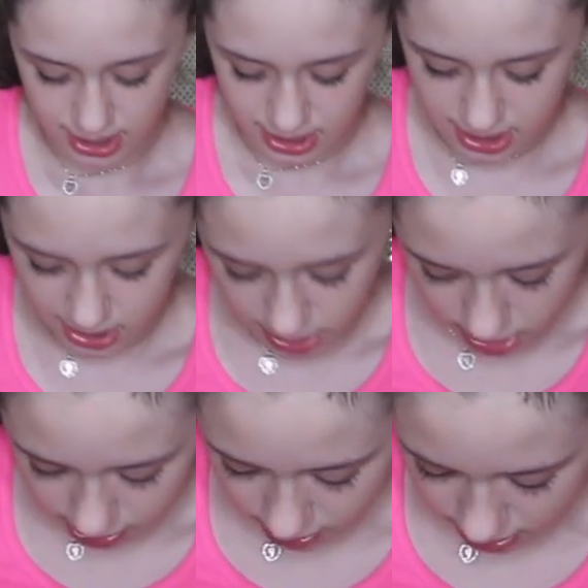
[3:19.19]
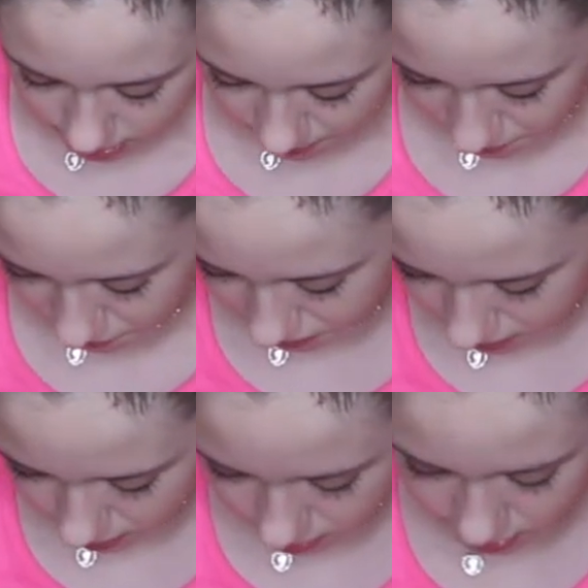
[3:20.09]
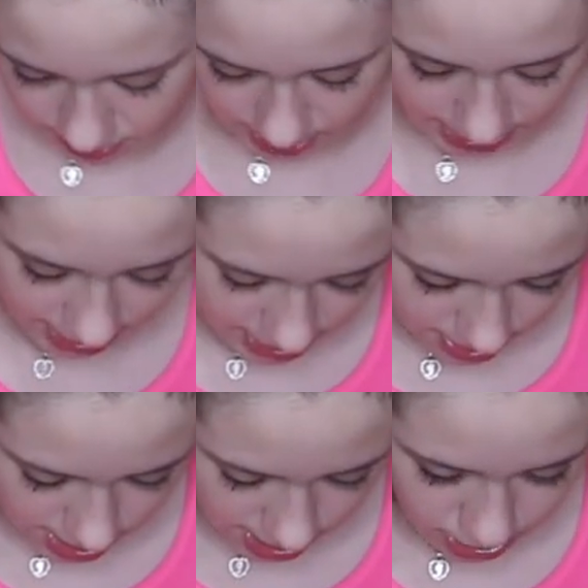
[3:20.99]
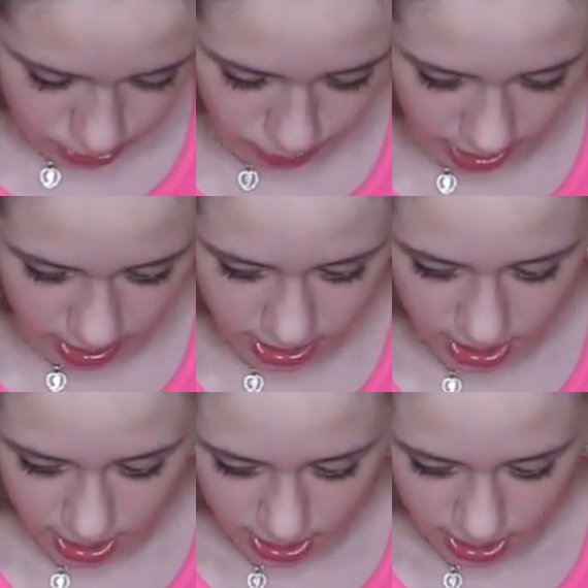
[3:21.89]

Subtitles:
So, wait, that's weird.